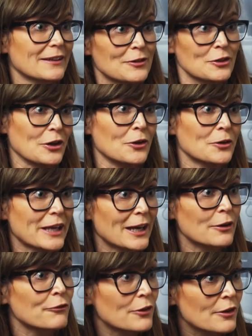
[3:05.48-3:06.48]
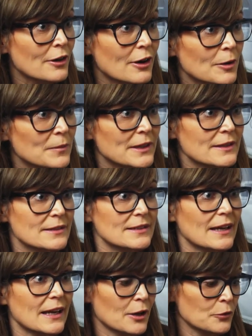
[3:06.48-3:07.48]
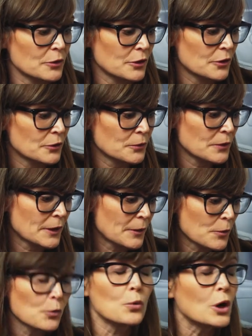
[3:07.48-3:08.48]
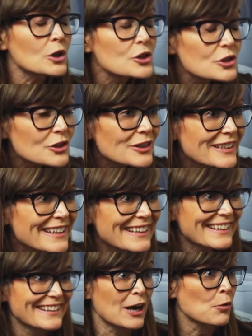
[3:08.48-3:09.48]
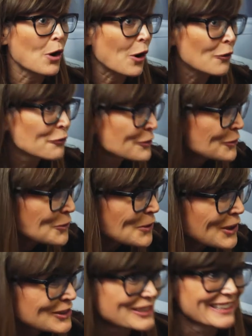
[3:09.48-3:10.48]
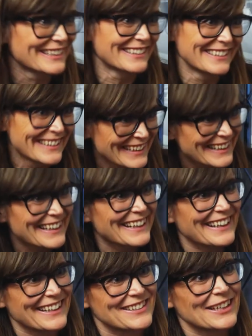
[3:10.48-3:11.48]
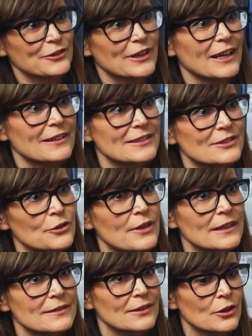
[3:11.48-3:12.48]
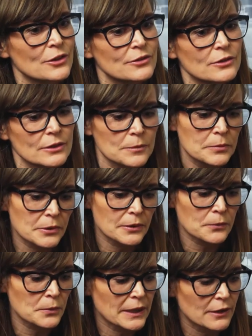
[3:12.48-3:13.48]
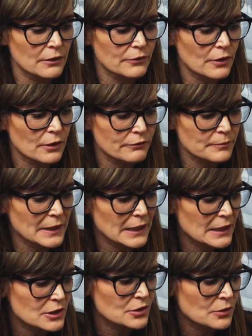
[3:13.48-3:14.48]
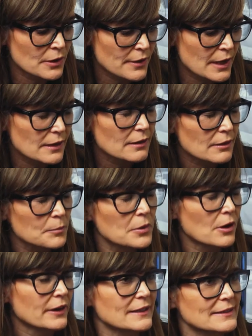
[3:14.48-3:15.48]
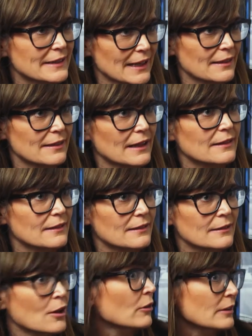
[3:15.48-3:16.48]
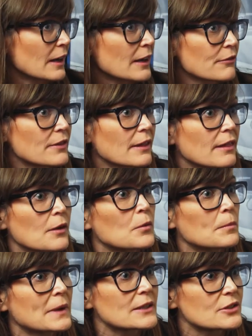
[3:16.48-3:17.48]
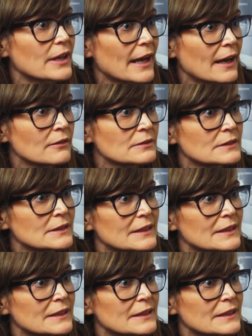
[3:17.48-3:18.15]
you know, care for the garments, how you wash, how often you wash, etc. And so that's also an important way of making sure that the products get that long life that they were meant to have.